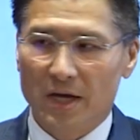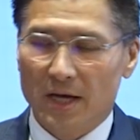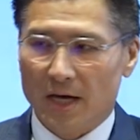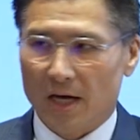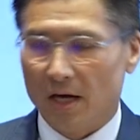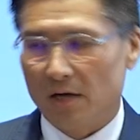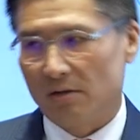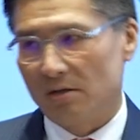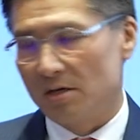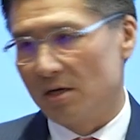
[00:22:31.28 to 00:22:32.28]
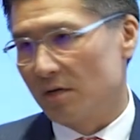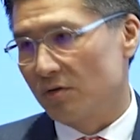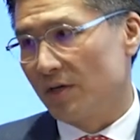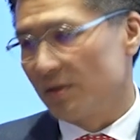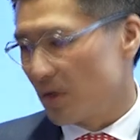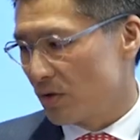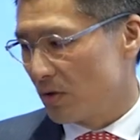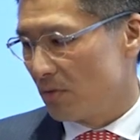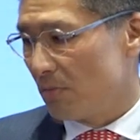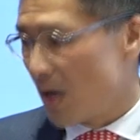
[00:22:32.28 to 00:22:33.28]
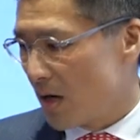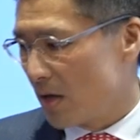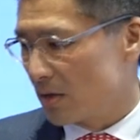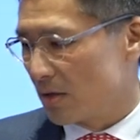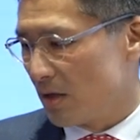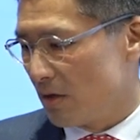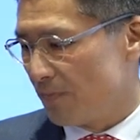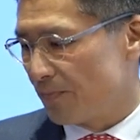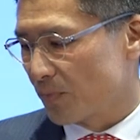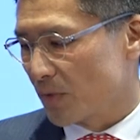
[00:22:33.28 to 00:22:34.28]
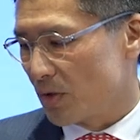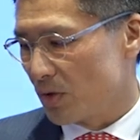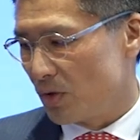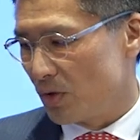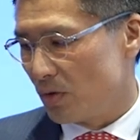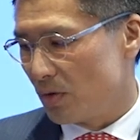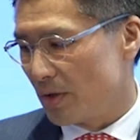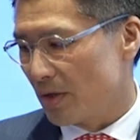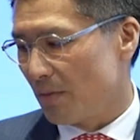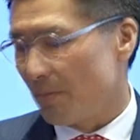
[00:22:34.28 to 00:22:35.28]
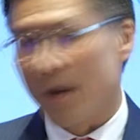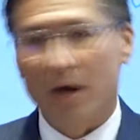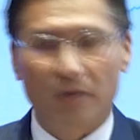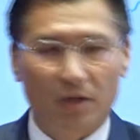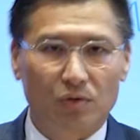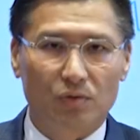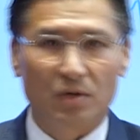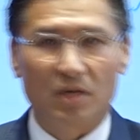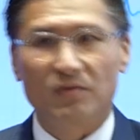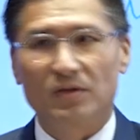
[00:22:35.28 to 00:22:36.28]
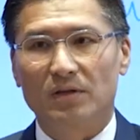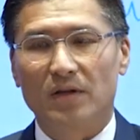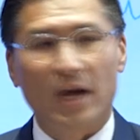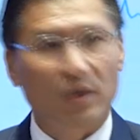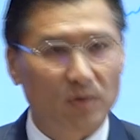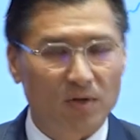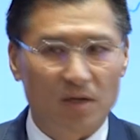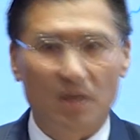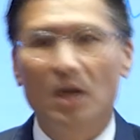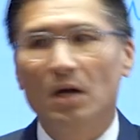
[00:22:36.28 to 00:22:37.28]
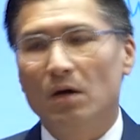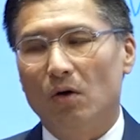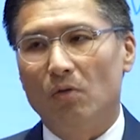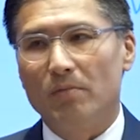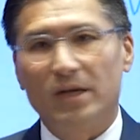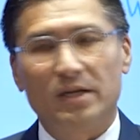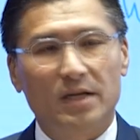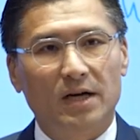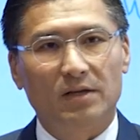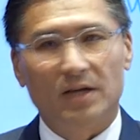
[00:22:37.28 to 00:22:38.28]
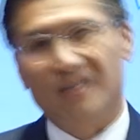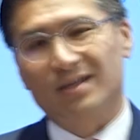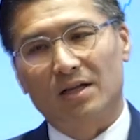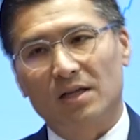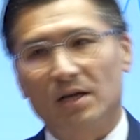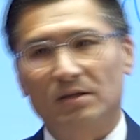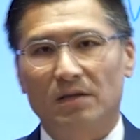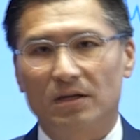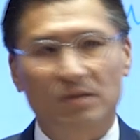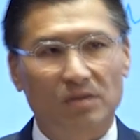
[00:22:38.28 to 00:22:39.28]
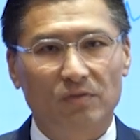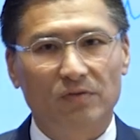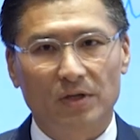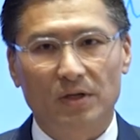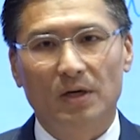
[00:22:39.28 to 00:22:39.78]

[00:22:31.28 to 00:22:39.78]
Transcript: and the transaction amount, comparing to even equity or many other asset class like silver,